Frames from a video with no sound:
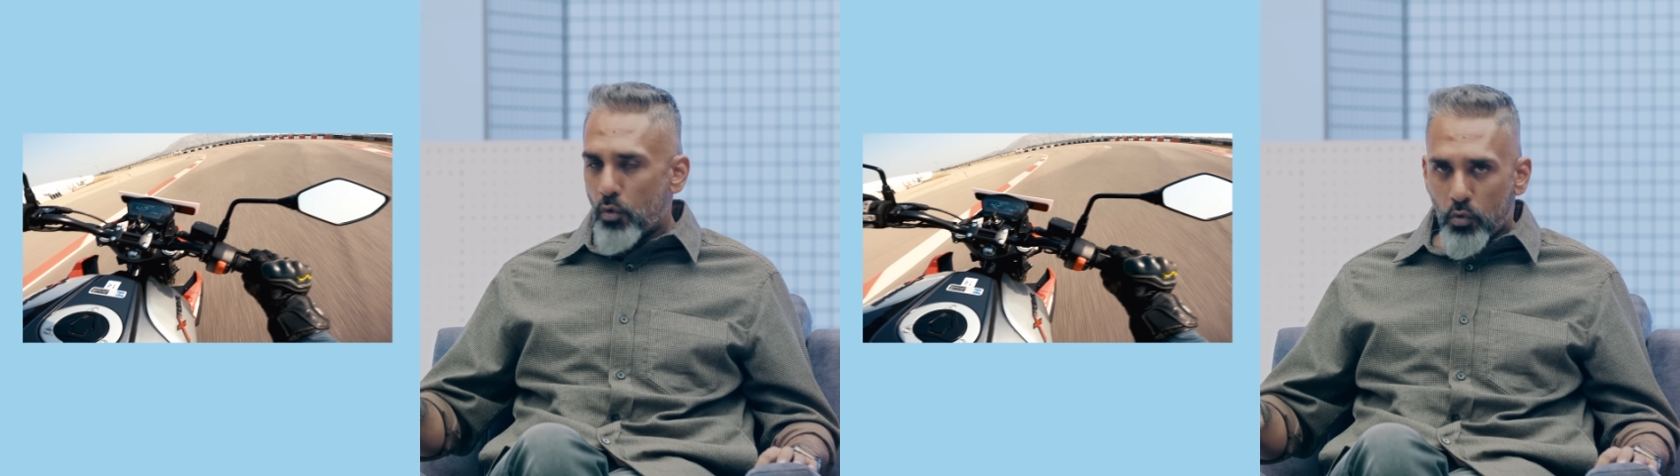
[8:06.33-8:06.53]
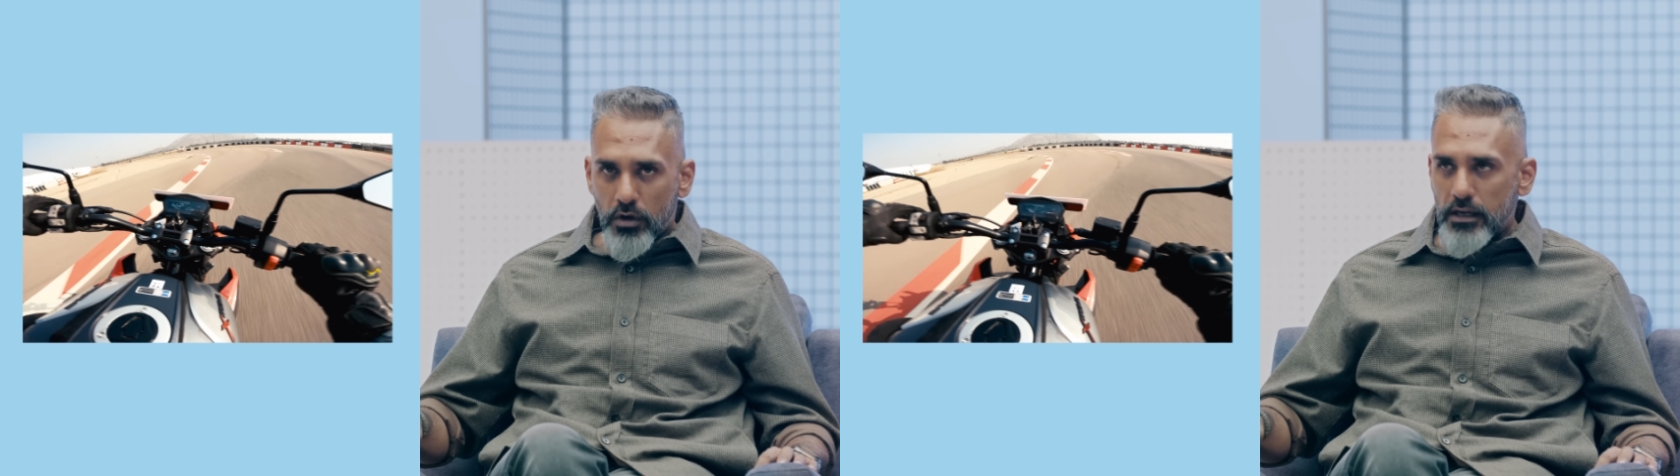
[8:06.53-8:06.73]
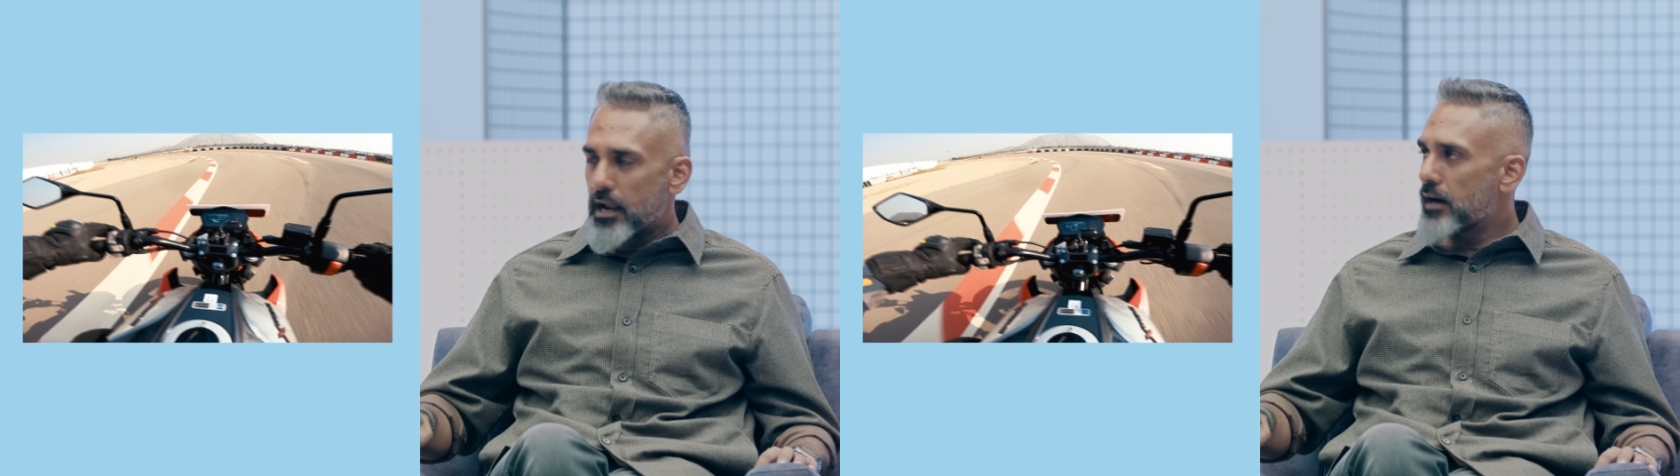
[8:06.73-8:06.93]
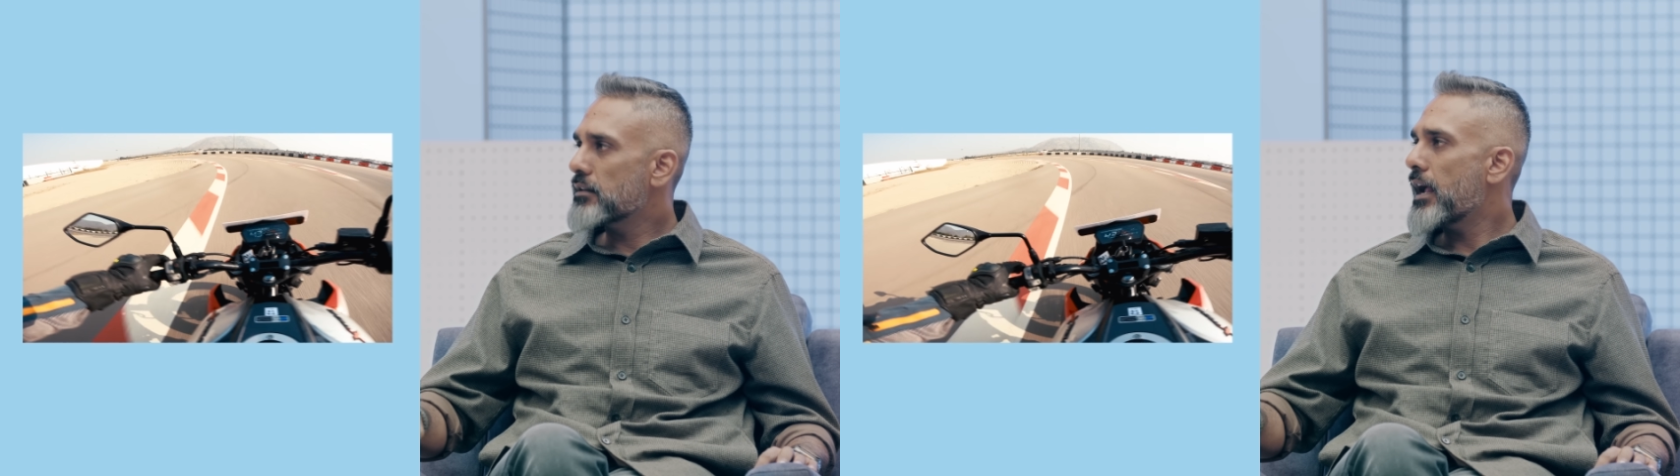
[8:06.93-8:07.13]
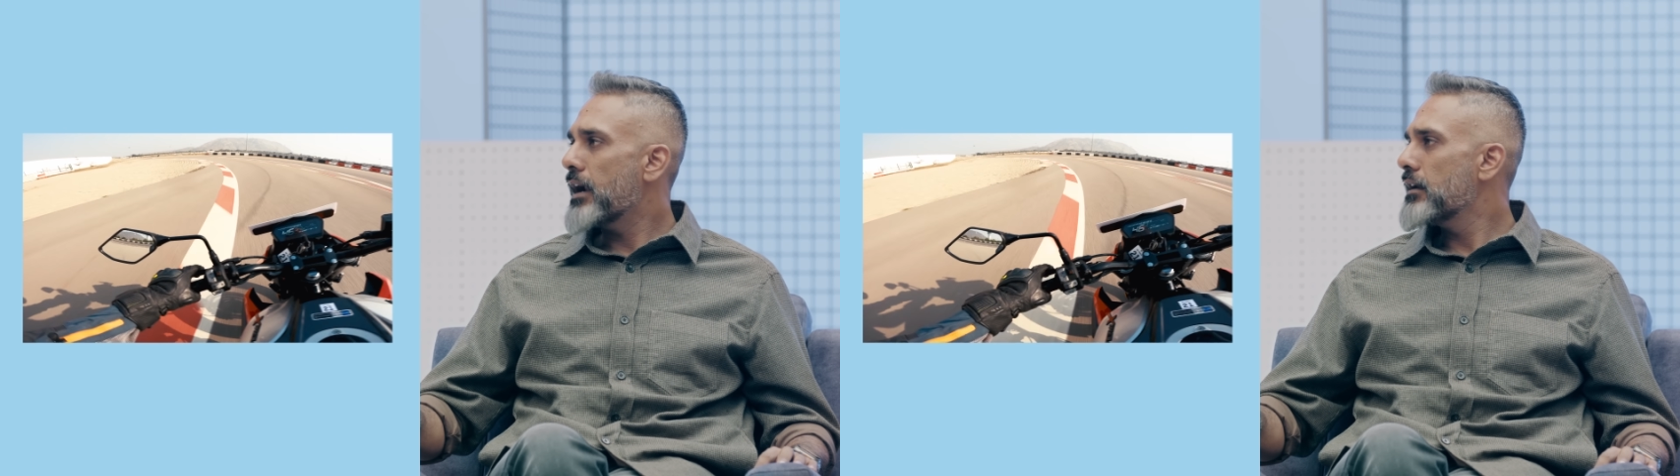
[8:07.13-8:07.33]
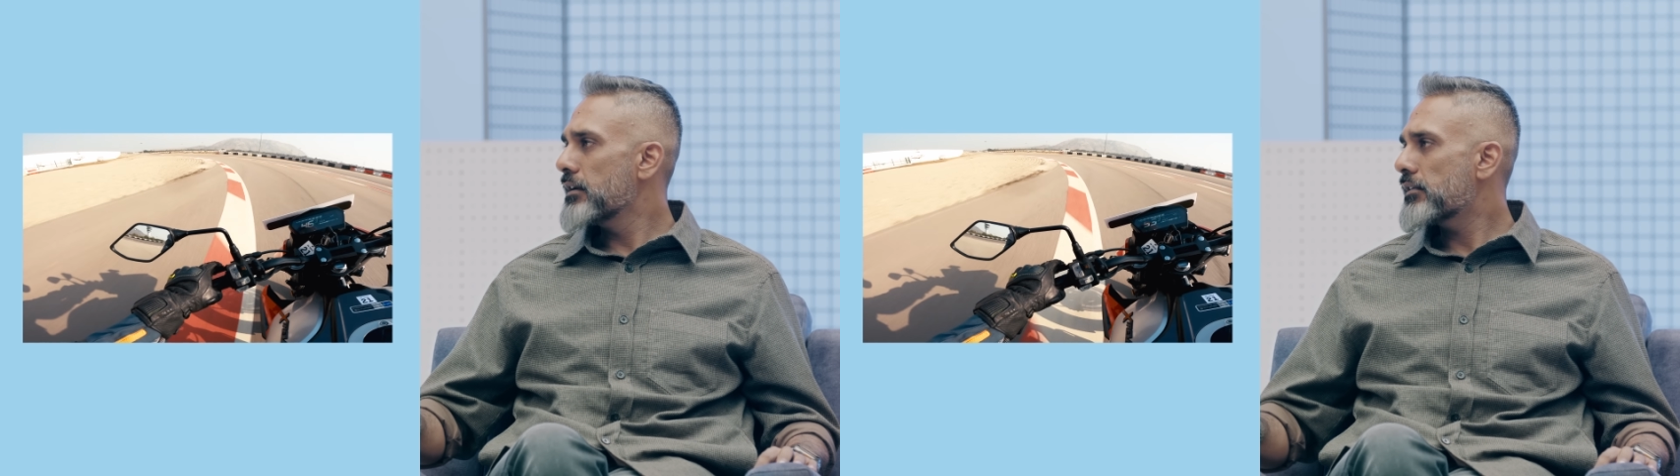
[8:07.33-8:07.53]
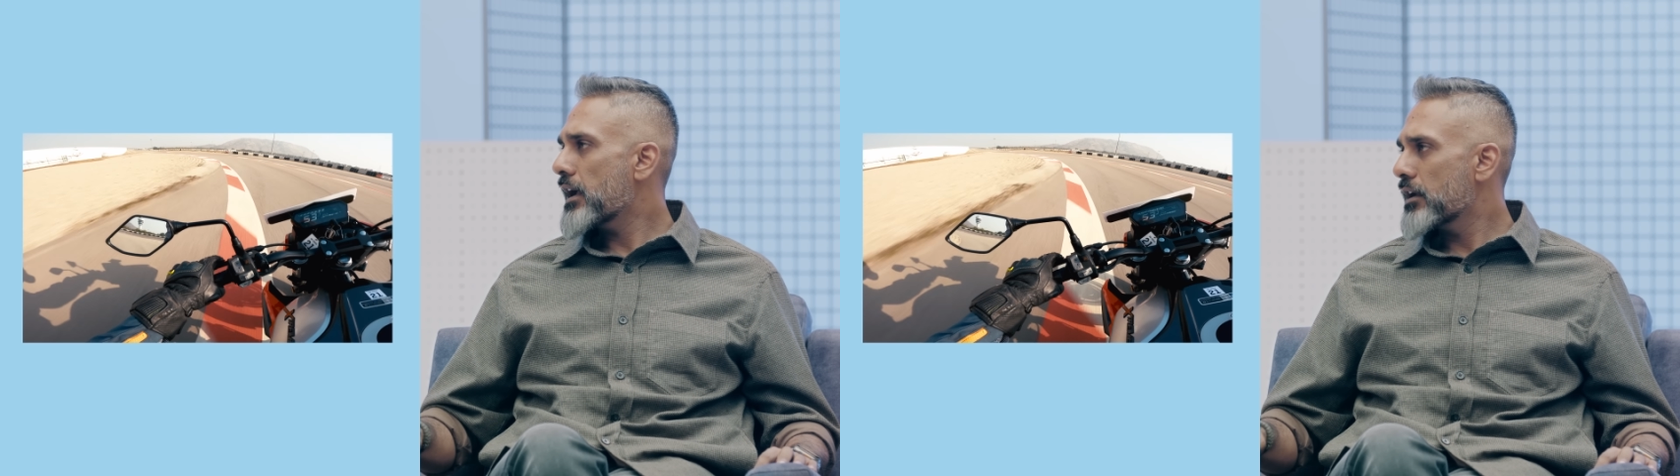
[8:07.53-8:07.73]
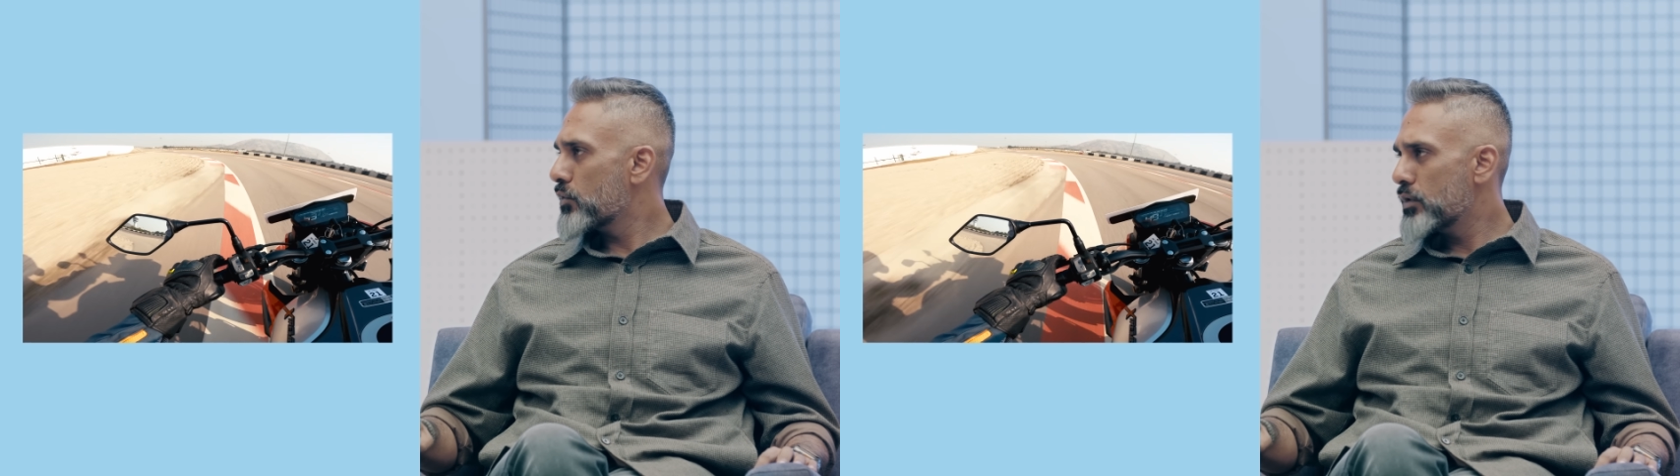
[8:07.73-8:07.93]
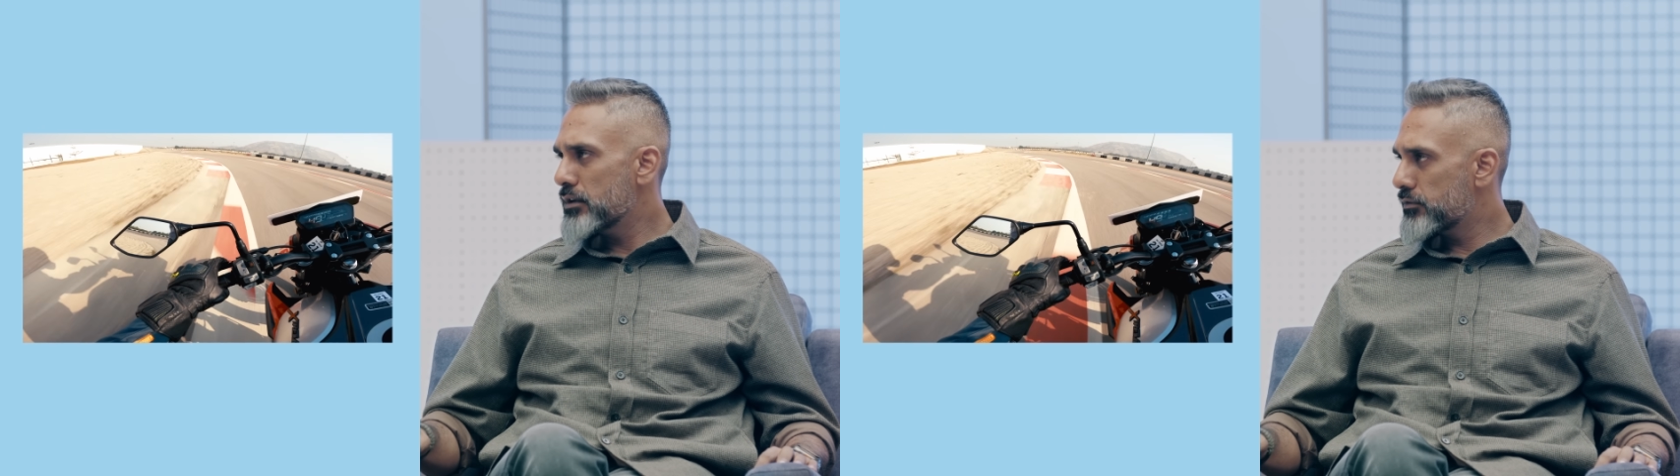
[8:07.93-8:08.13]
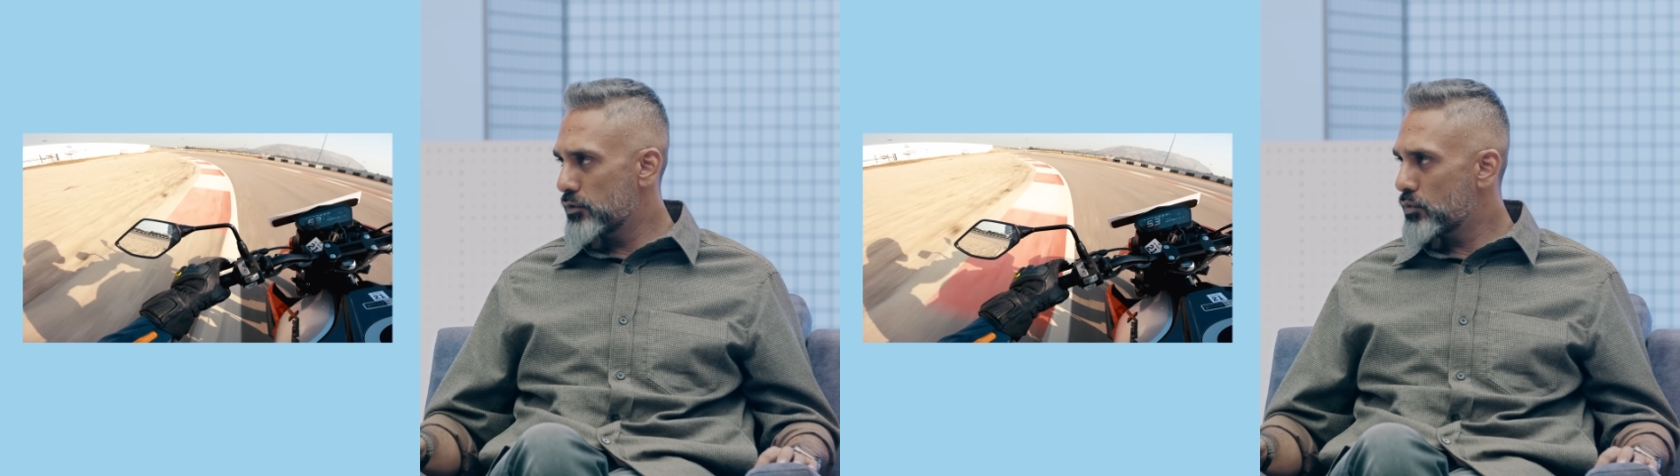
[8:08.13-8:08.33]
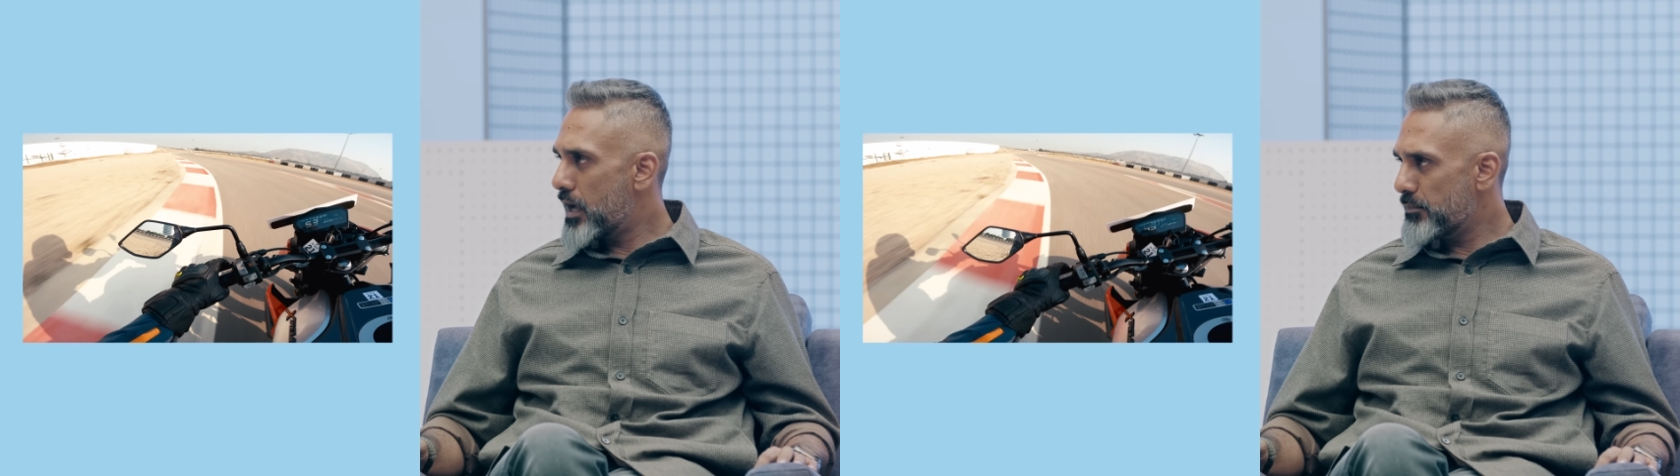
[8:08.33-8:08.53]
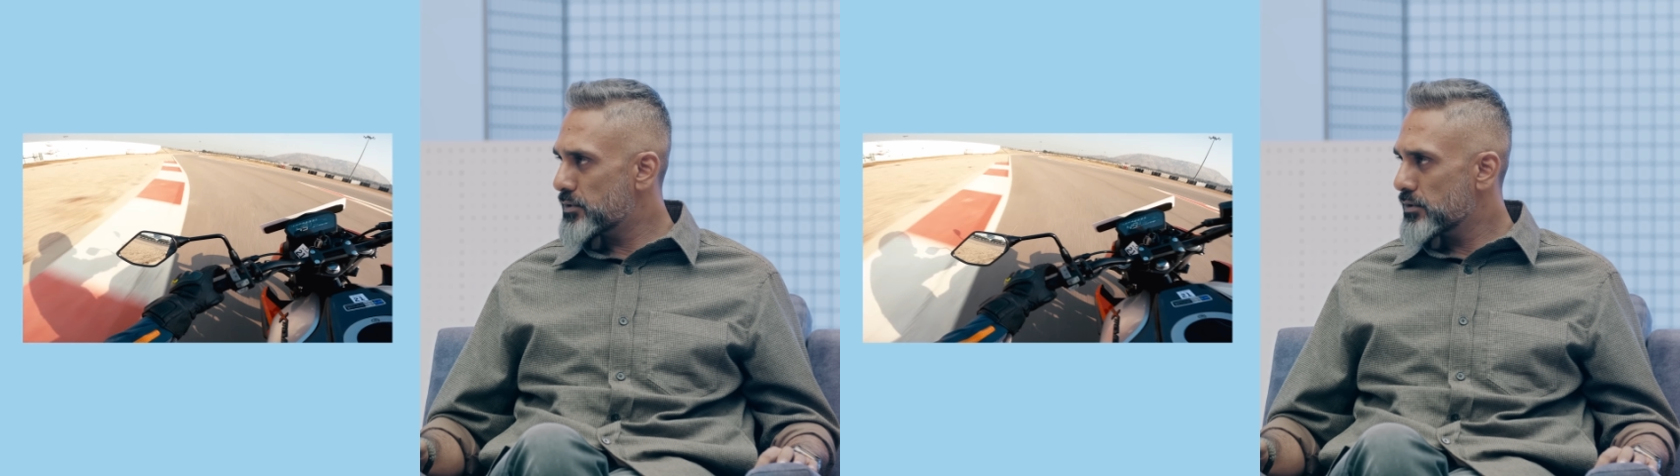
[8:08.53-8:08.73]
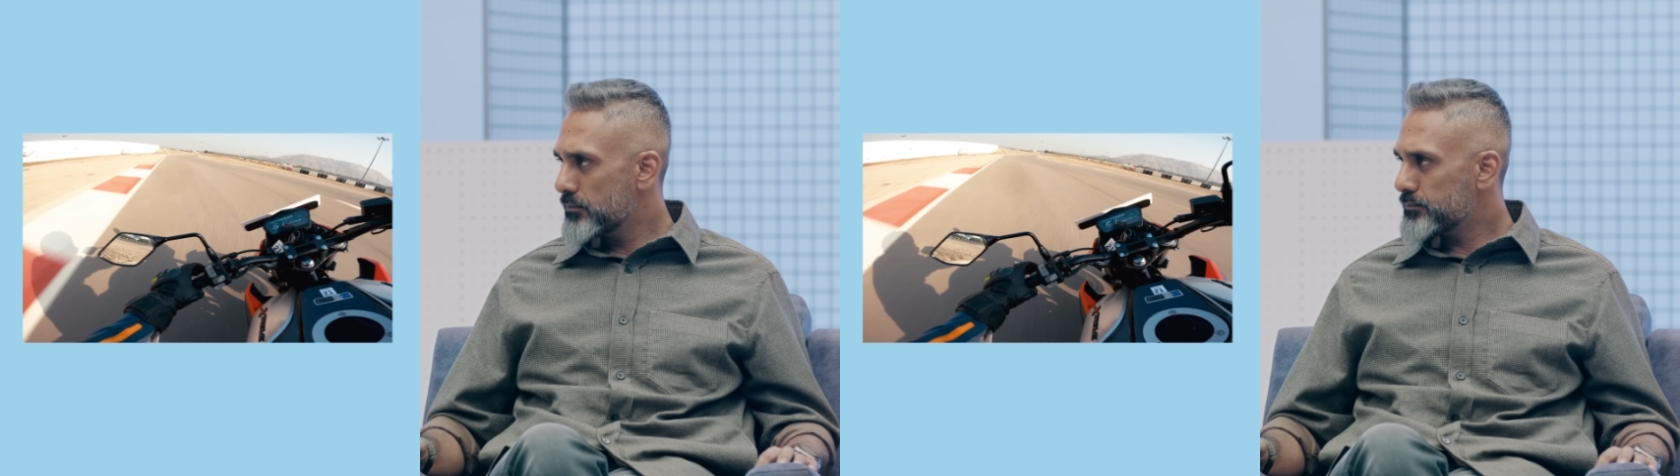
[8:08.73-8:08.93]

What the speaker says: only at the handling track and only a few laps.